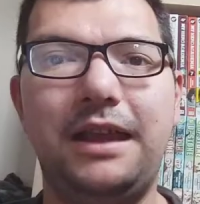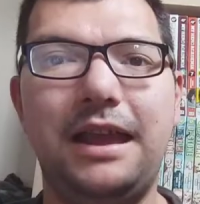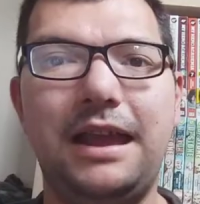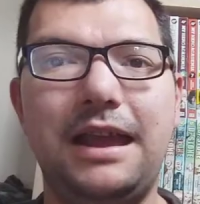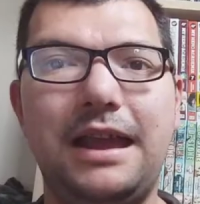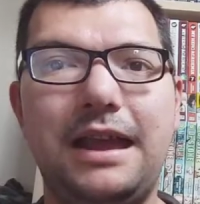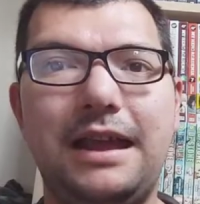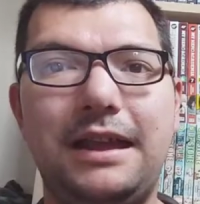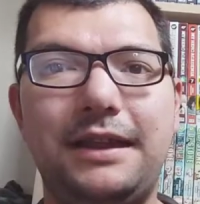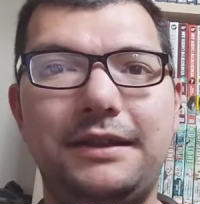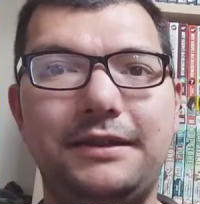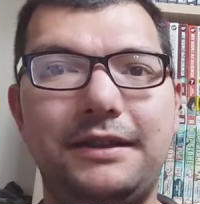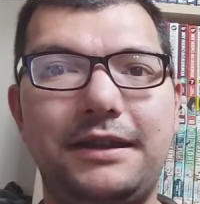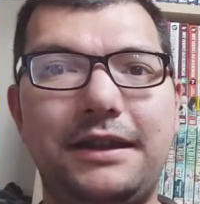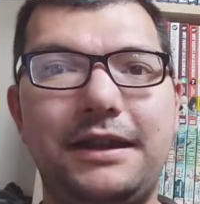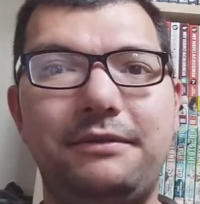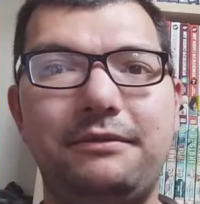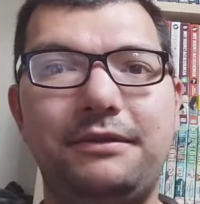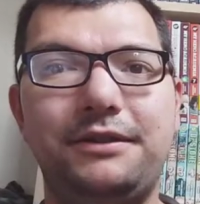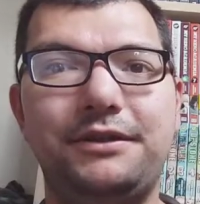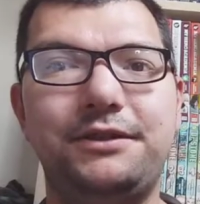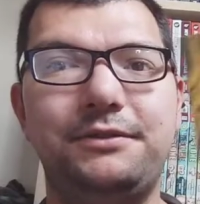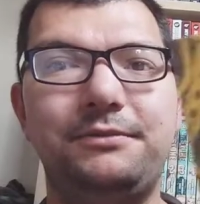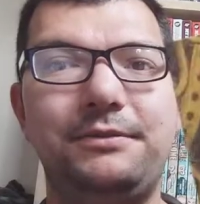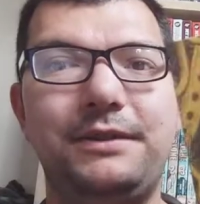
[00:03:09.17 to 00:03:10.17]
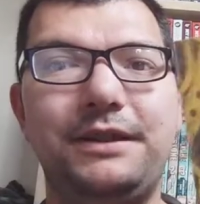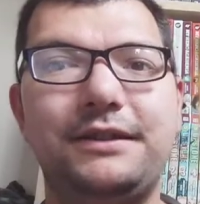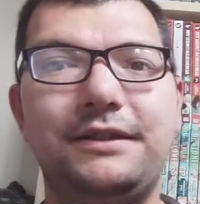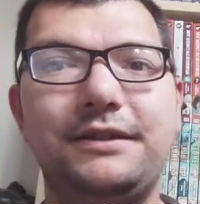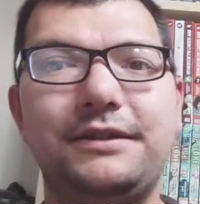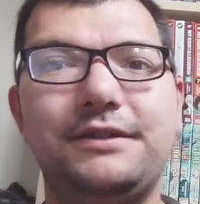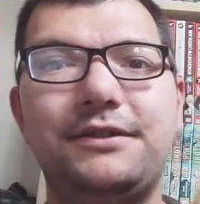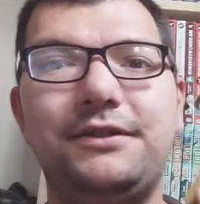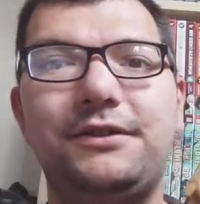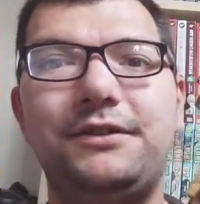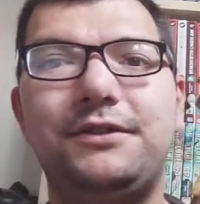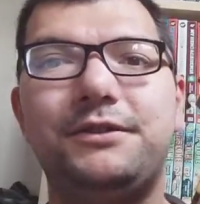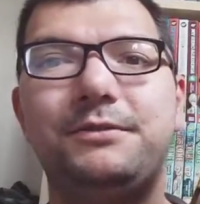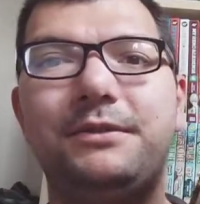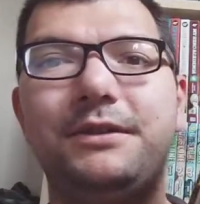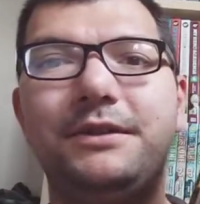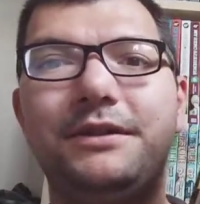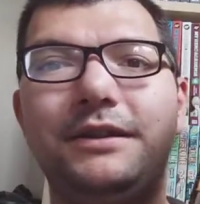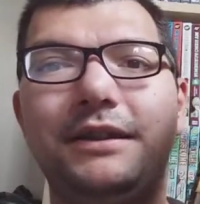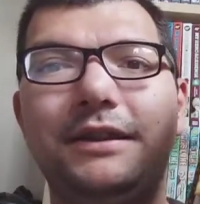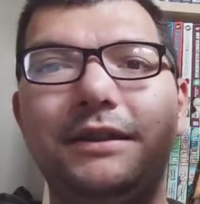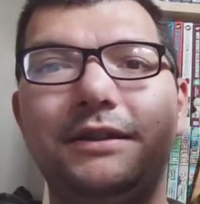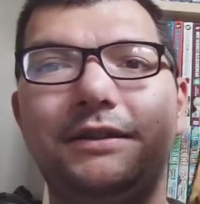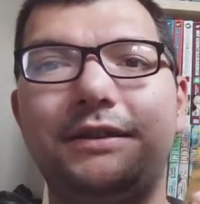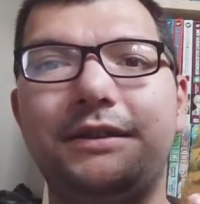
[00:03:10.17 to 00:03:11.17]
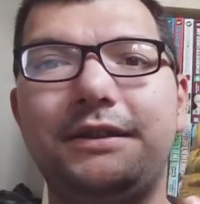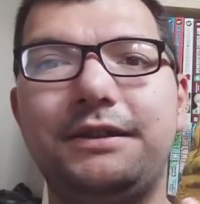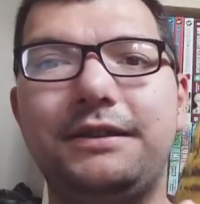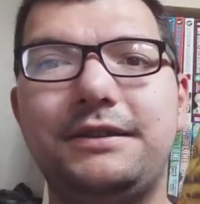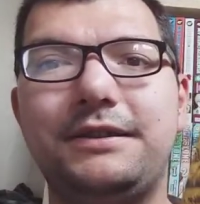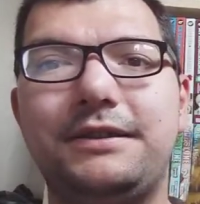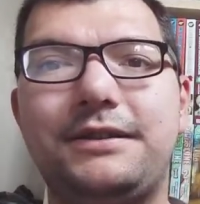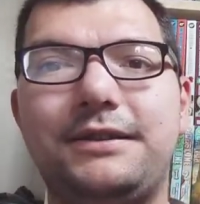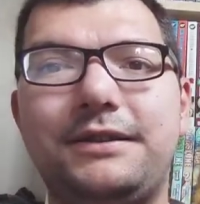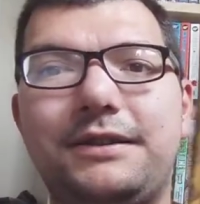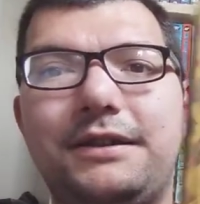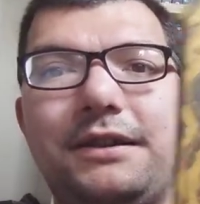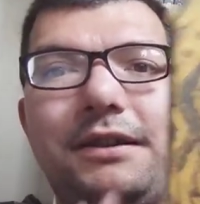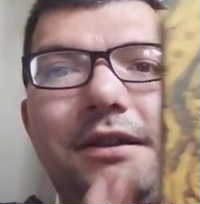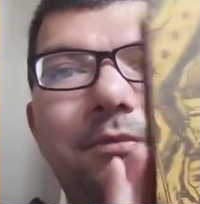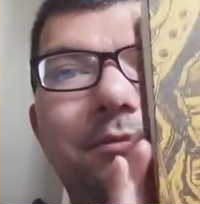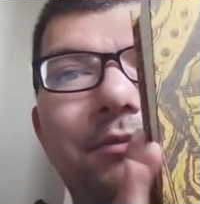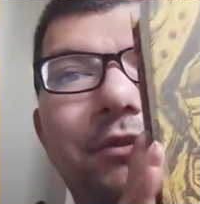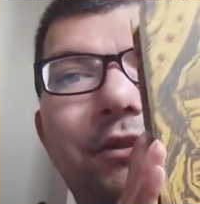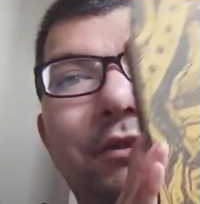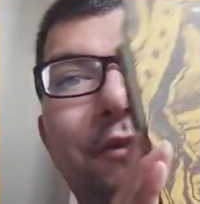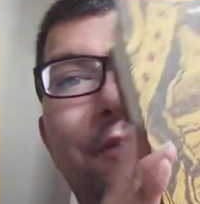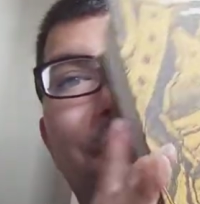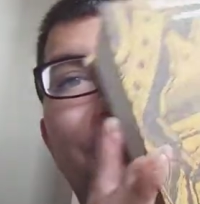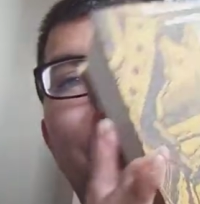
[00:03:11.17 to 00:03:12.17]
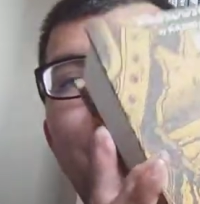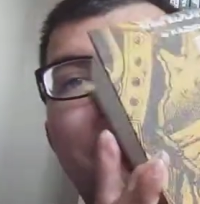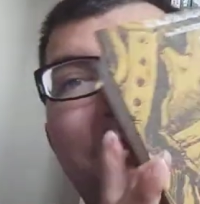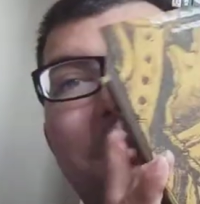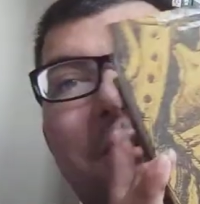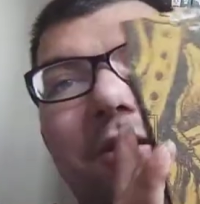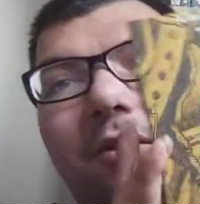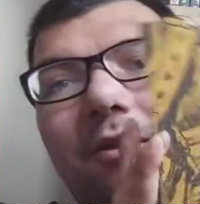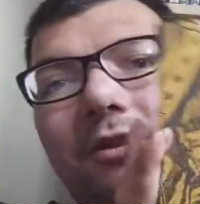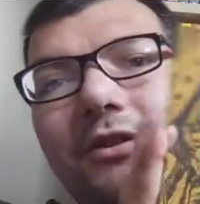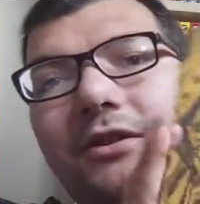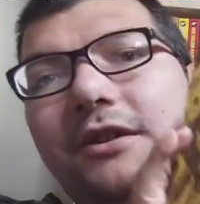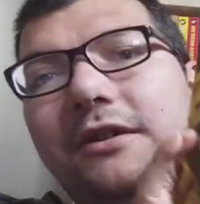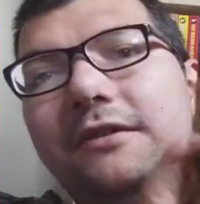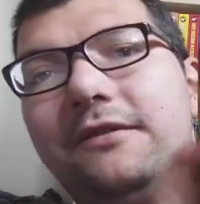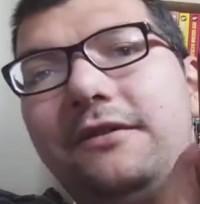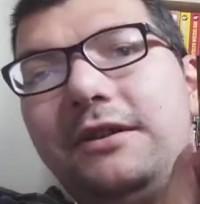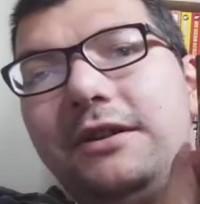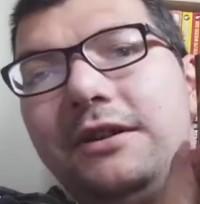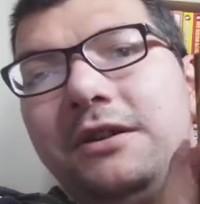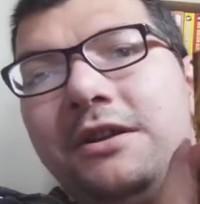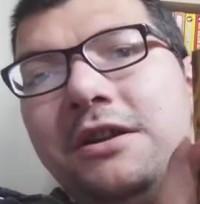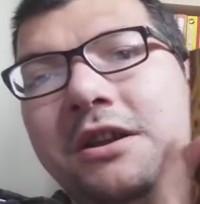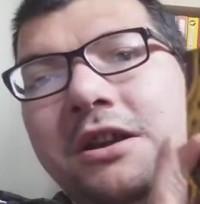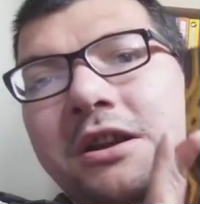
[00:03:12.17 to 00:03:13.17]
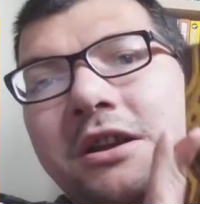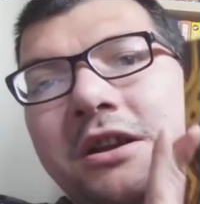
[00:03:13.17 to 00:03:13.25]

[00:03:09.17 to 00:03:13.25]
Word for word: And I can't wait to read this third one. It is a beautiful hardcover.